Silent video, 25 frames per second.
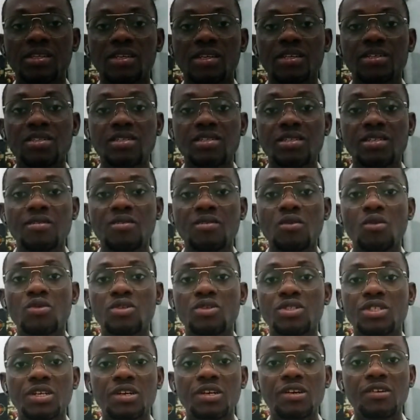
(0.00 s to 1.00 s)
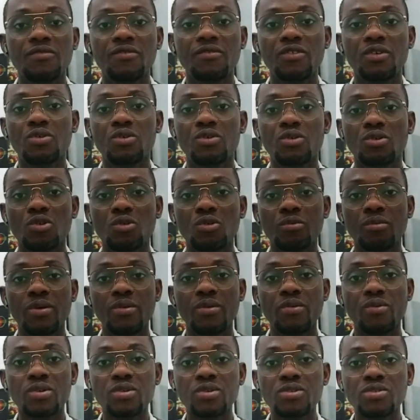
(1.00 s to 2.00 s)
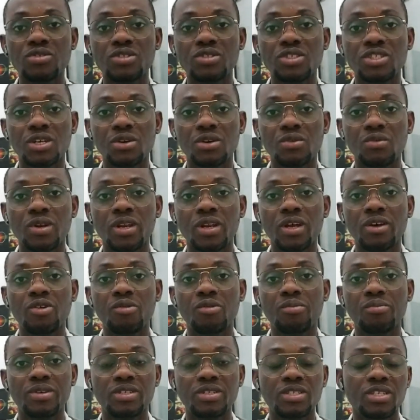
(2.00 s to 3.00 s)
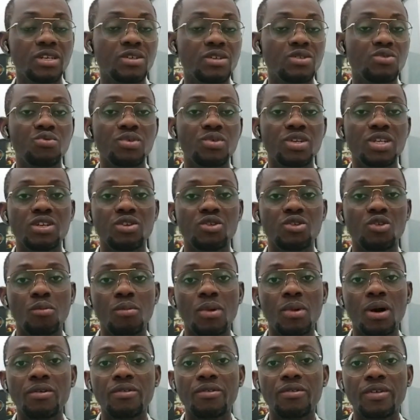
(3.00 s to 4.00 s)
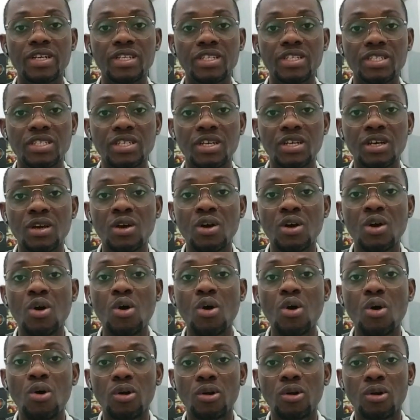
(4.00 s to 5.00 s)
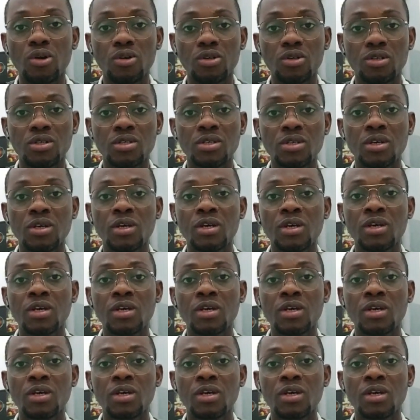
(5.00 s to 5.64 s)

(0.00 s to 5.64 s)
testing or checking for glaucoma, you want to check whether your pressure is within normal range or not,